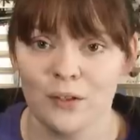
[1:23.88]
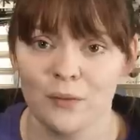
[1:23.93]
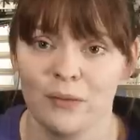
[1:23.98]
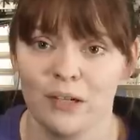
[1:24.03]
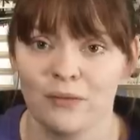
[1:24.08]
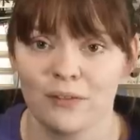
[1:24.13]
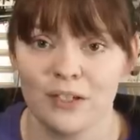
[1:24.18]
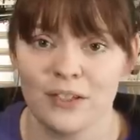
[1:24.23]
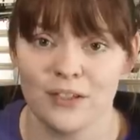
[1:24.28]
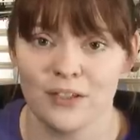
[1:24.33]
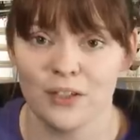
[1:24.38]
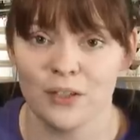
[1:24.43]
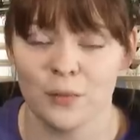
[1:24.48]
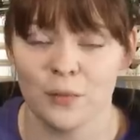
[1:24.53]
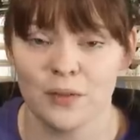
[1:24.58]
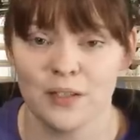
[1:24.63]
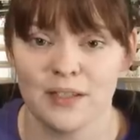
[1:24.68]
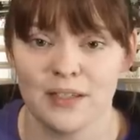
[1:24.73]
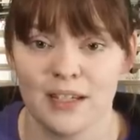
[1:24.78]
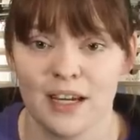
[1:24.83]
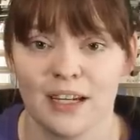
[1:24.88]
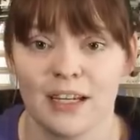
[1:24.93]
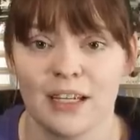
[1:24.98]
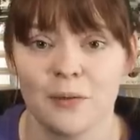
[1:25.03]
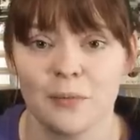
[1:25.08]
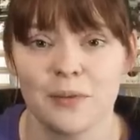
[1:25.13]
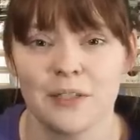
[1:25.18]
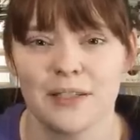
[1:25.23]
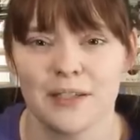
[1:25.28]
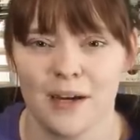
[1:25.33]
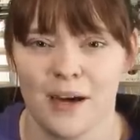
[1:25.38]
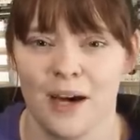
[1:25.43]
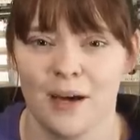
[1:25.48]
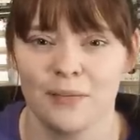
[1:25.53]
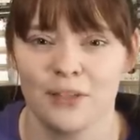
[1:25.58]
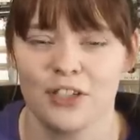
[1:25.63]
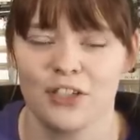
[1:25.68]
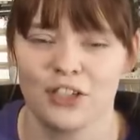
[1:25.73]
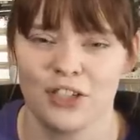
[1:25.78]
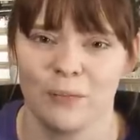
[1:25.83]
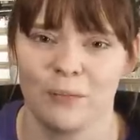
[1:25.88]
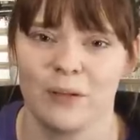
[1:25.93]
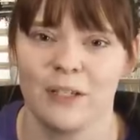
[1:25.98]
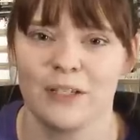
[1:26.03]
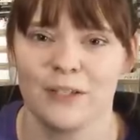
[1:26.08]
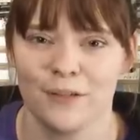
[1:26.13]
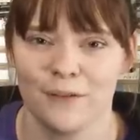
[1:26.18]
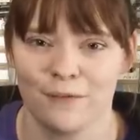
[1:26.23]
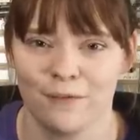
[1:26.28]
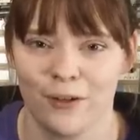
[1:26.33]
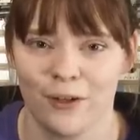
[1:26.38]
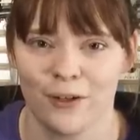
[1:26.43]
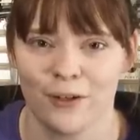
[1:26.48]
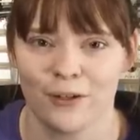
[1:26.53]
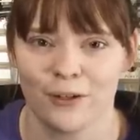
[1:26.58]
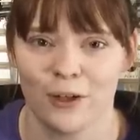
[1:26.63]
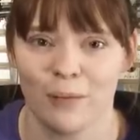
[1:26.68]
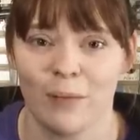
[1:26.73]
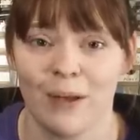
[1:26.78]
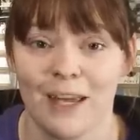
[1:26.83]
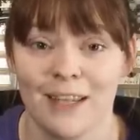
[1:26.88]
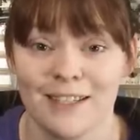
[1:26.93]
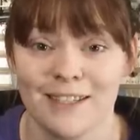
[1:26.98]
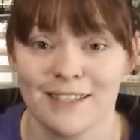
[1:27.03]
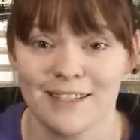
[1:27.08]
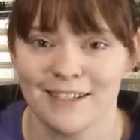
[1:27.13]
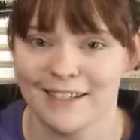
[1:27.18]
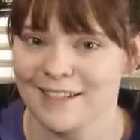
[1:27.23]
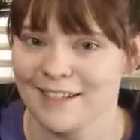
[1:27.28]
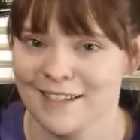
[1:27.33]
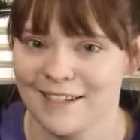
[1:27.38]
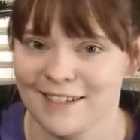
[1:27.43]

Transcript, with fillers: all my research was done, it was time to jump into Photoshop and start